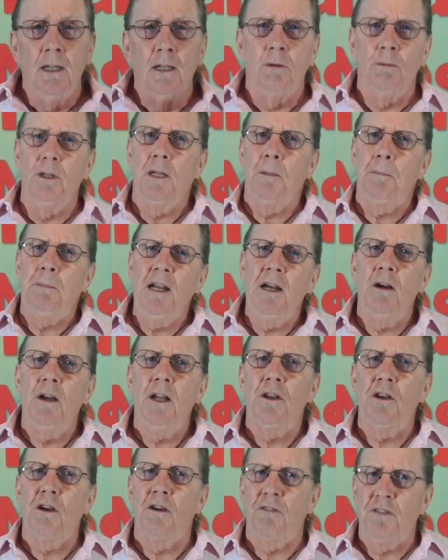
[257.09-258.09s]
will appear
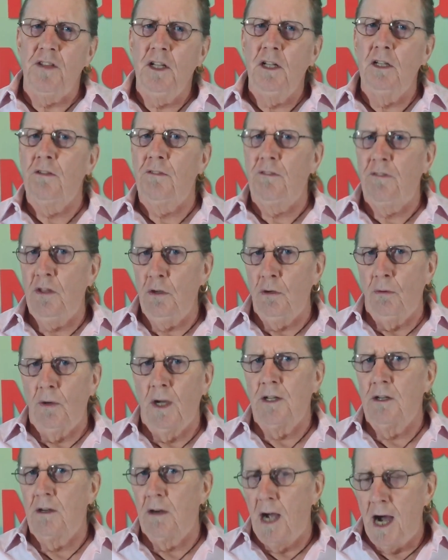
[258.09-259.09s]
in your field of view
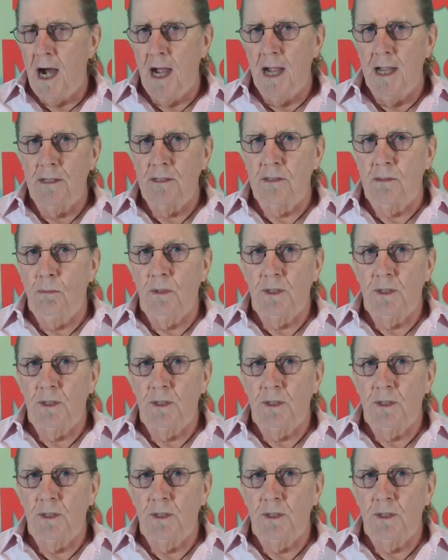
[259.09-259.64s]
and your eyes